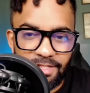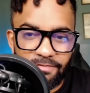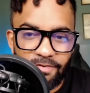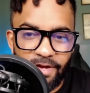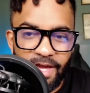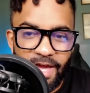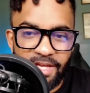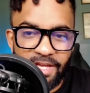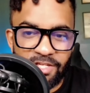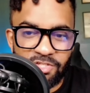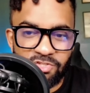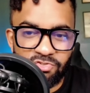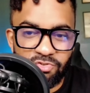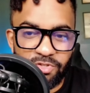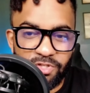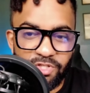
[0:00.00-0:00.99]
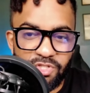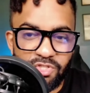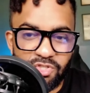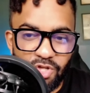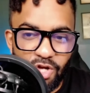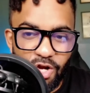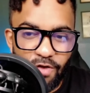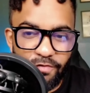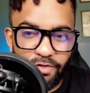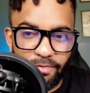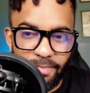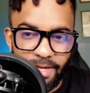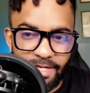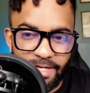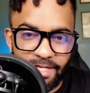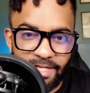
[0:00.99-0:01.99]
For AI to truly serve
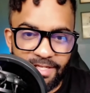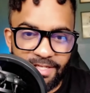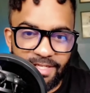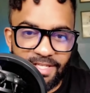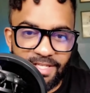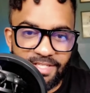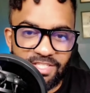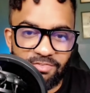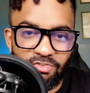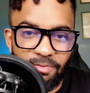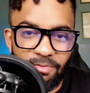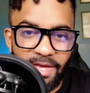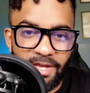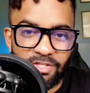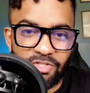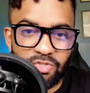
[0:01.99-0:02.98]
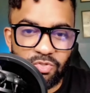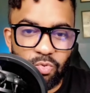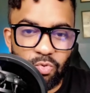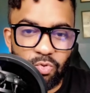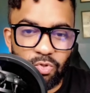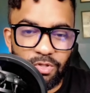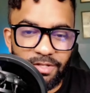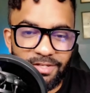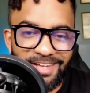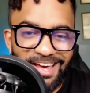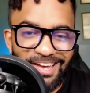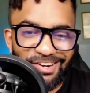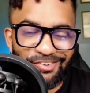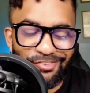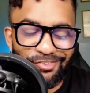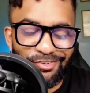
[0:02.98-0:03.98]
humanity, it needs to remain a tool and
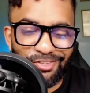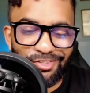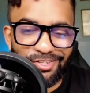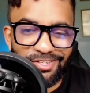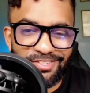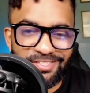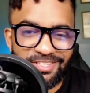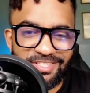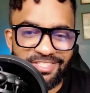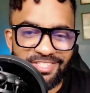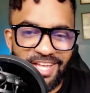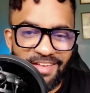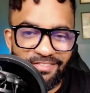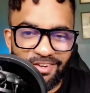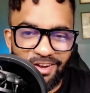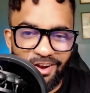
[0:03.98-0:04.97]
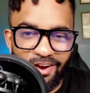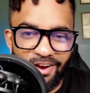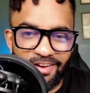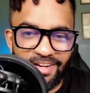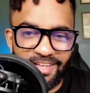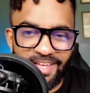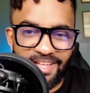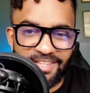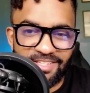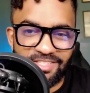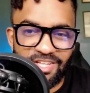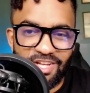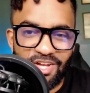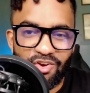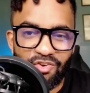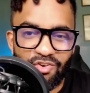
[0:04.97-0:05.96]
not a ruler. To safeguard
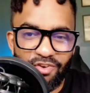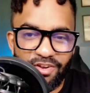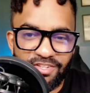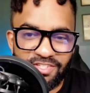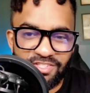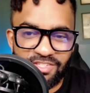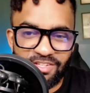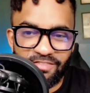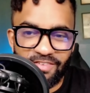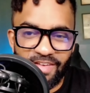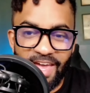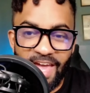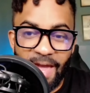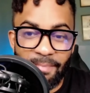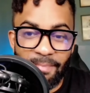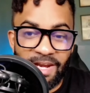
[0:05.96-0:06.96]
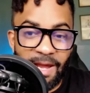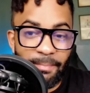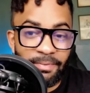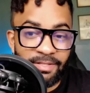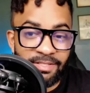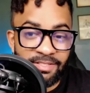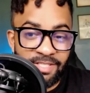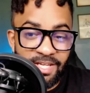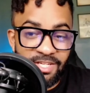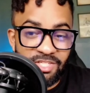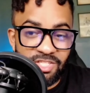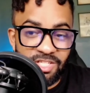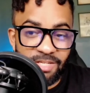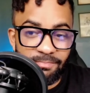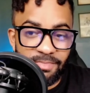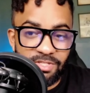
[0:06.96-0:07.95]
against risks of AI
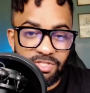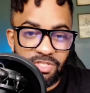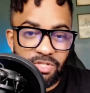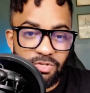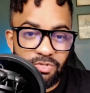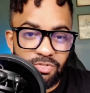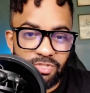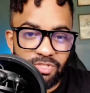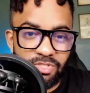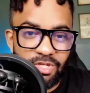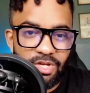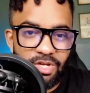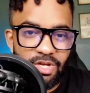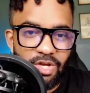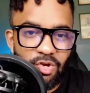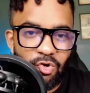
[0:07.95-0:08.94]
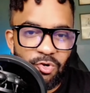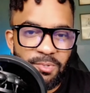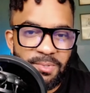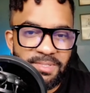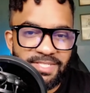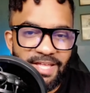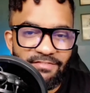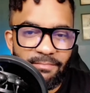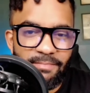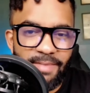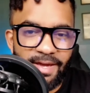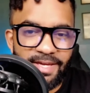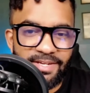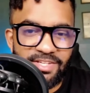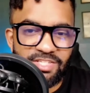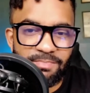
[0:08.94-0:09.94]
monopolization and misuse, we must have a
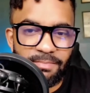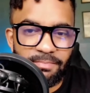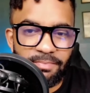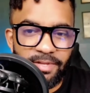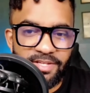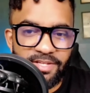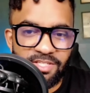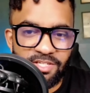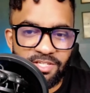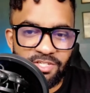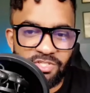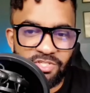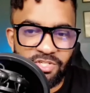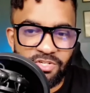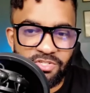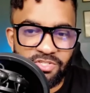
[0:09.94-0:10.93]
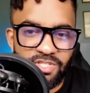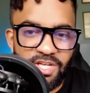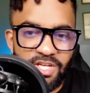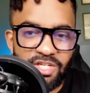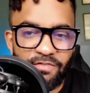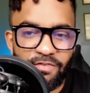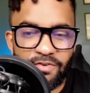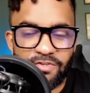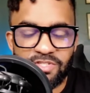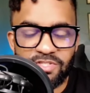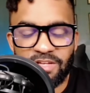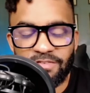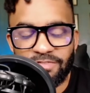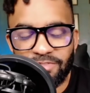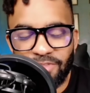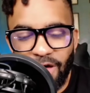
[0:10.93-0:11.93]
mechanism in place that ensures
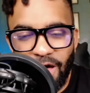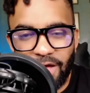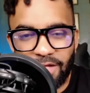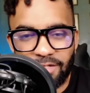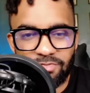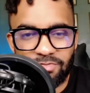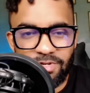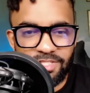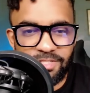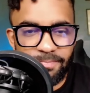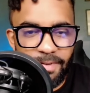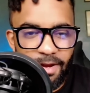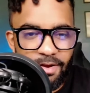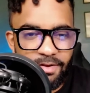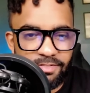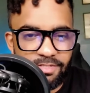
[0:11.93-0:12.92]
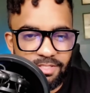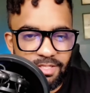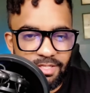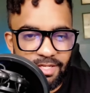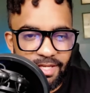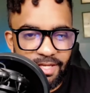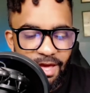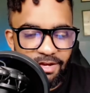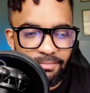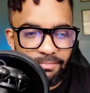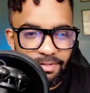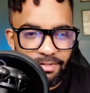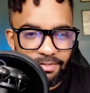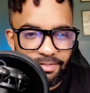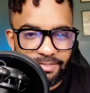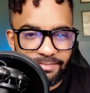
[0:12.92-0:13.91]
diversity of thought, transparency, and
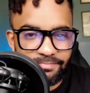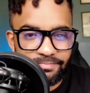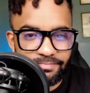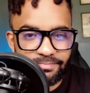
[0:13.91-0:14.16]
accountability.